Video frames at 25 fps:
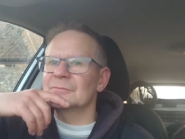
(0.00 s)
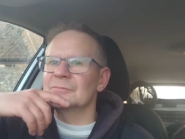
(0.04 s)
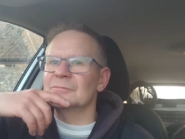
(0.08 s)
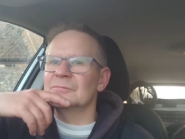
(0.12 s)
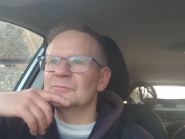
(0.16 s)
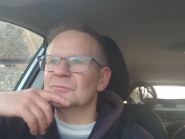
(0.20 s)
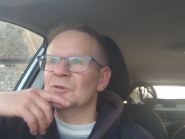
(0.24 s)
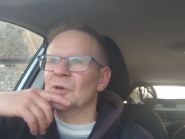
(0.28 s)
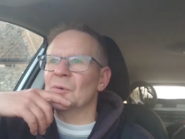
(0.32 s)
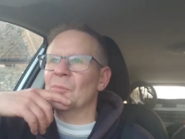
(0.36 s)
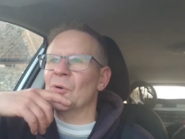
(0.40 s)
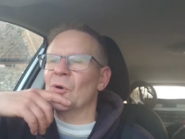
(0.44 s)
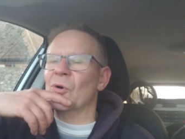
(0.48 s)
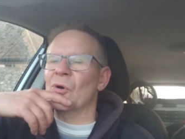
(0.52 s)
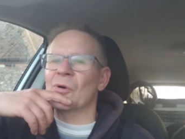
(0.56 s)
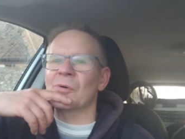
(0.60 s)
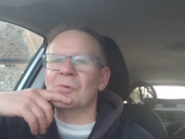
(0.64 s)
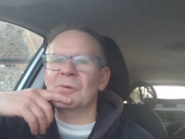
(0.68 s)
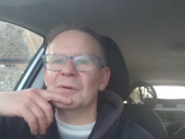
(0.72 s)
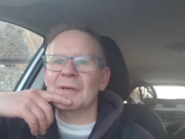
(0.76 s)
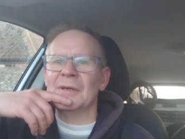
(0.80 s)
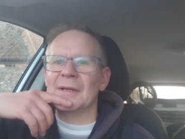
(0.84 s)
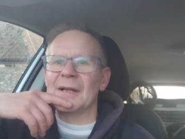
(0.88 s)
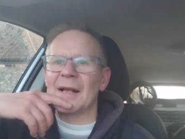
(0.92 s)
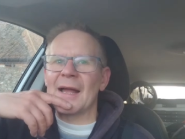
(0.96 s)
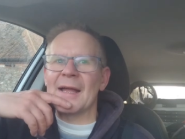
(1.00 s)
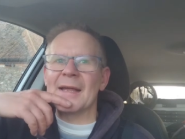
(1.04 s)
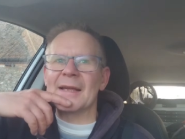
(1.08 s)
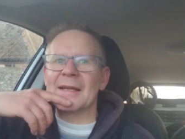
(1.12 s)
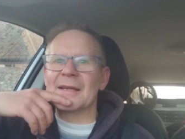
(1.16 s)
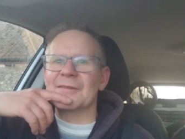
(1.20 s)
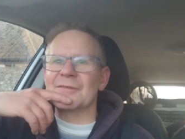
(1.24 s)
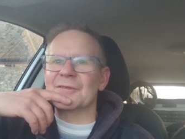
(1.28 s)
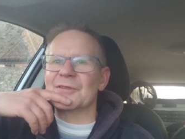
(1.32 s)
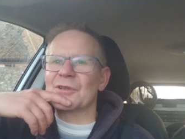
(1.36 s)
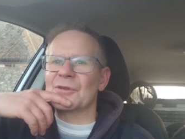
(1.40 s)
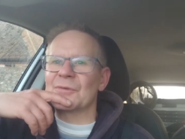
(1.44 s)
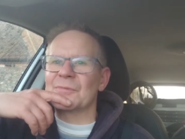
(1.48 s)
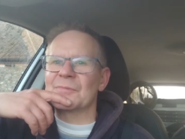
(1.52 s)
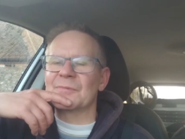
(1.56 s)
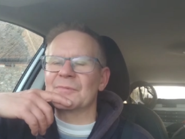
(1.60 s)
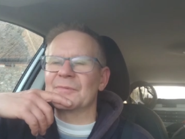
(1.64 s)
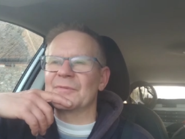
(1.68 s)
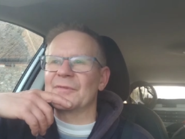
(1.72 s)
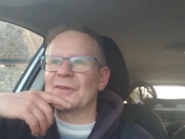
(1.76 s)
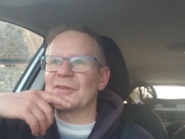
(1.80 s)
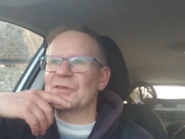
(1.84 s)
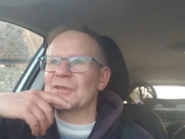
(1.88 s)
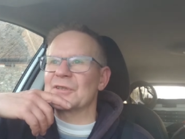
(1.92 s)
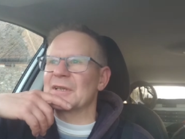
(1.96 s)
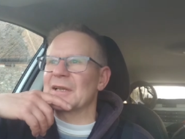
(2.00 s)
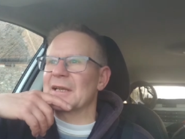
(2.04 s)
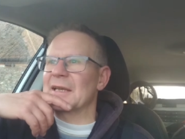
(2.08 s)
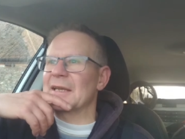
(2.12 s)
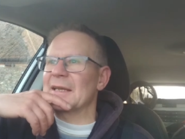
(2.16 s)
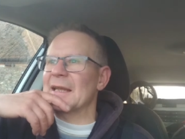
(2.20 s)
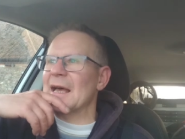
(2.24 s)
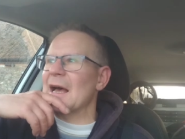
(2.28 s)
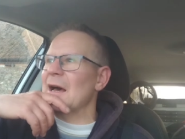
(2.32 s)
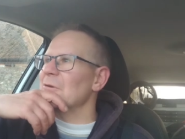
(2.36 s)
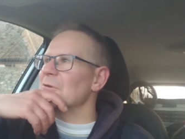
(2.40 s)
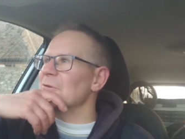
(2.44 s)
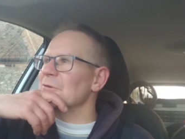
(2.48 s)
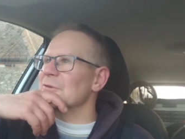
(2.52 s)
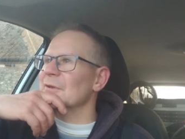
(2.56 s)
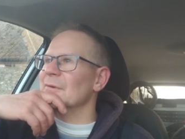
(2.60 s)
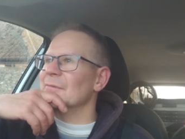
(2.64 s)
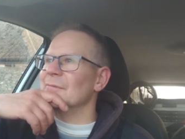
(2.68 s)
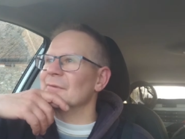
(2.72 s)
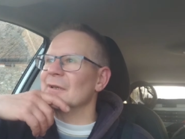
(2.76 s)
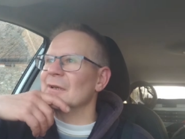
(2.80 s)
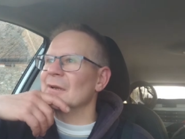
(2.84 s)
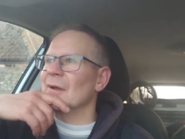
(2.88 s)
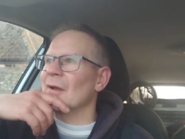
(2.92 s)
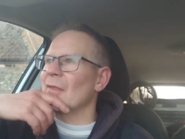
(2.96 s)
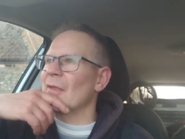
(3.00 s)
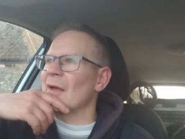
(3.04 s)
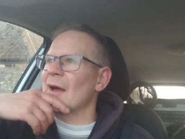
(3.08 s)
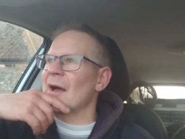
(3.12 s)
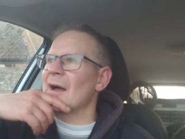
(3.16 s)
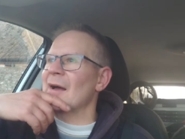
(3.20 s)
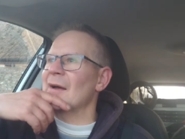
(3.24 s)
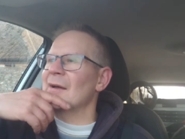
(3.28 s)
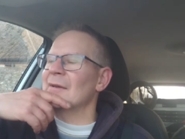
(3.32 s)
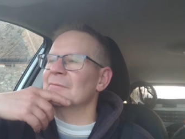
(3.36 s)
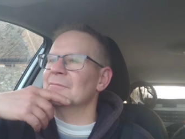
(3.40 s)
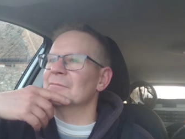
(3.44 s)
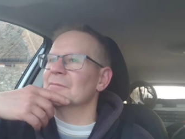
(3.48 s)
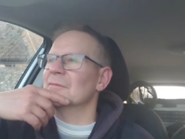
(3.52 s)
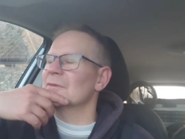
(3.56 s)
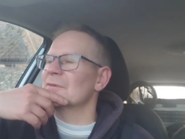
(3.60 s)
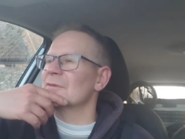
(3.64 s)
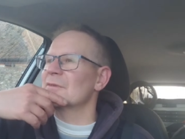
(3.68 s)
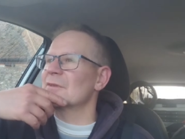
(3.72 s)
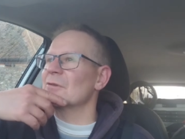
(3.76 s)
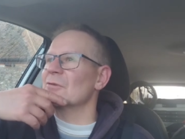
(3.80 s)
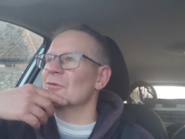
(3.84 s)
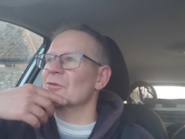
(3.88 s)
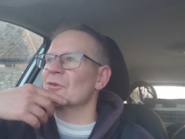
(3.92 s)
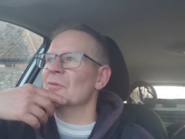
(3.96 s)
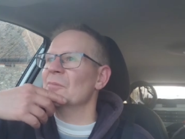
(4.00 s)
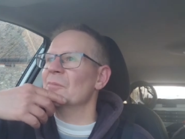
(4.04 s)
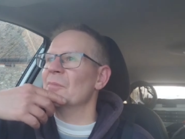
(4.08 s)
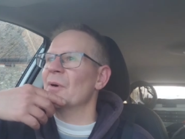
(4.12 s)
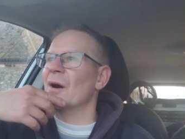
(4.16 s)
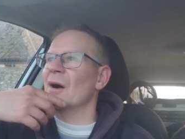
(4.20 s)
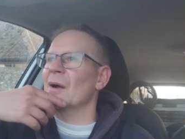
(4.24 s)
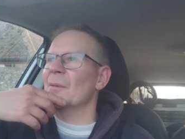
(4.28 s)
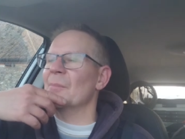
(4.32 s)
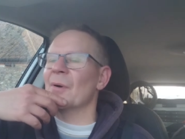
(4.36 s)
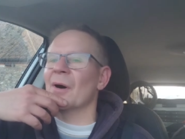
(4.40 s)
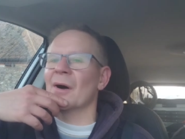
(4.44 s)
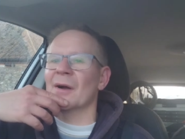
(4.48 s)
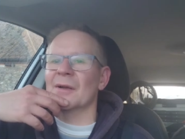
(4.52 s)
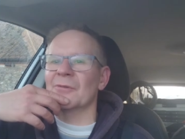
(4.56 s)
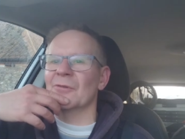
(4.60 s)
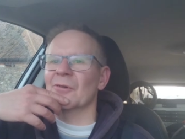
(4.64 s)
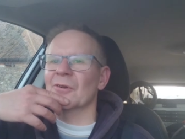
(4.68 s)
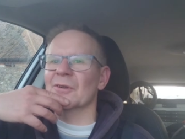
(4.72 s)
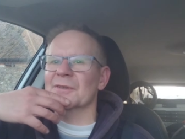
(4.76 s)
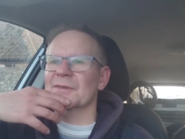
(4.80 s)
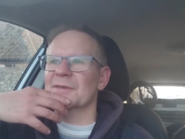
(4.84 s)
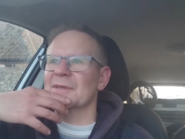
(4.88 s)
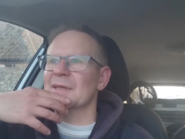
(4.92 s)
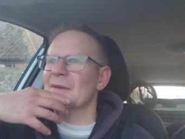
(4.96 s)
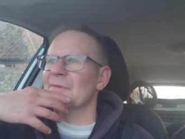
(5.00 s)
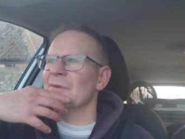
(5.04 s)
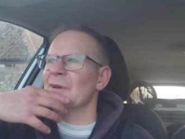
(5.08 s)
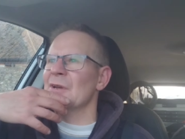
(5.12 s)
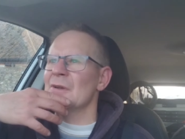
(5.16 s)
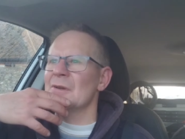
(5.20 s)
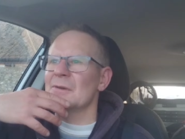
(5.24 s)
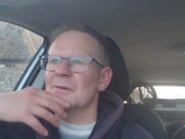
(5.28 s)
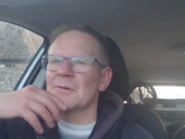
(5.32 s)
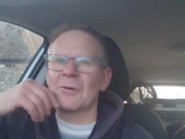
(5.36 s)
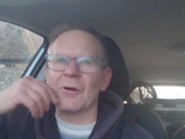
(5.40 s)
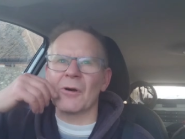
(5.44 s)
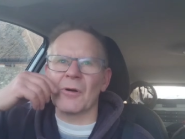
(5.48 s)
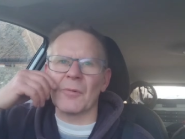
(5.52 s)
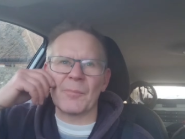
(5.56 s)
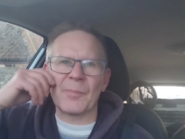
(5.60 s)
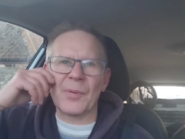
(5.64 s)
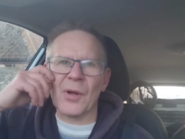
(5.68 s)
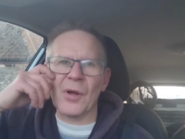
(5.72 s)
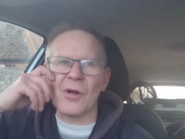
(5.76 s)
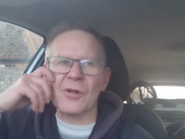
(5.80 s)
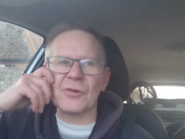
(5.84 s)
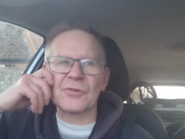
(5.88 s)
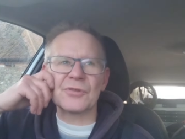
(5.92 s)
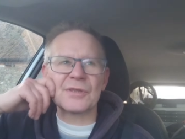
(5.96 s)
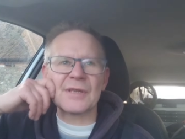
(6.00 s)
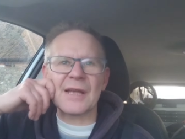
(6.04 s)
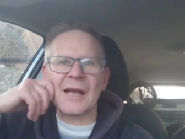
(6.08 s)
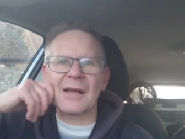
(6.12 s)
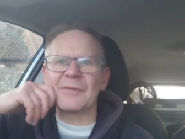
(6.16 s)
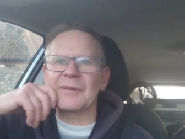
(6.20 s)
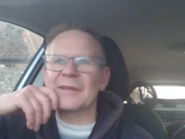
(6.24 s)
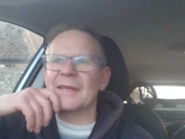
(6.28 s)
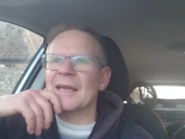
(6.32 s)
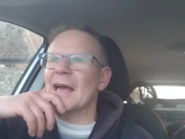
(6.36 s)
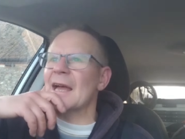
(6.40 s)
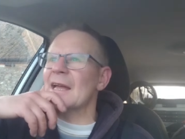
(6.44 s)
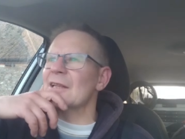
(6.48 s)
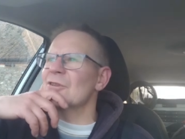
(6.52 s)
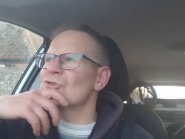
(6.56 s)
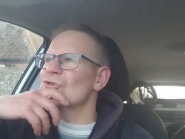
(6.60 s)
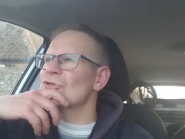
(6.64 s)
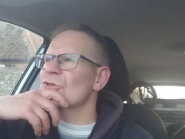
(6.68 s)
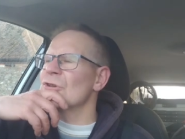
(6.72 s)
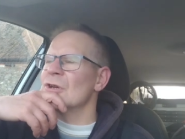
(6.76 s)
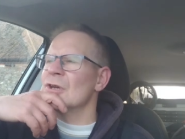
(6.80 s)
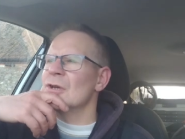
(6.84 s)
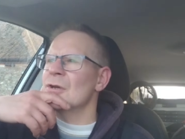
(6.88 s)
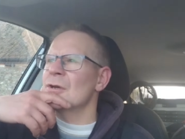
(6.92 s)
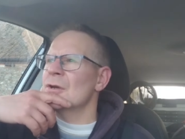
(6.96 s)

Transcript: were more akin to fishing a canal or something like that, and still couldn't buy a bite. Not a sniff, not a perch down the edge.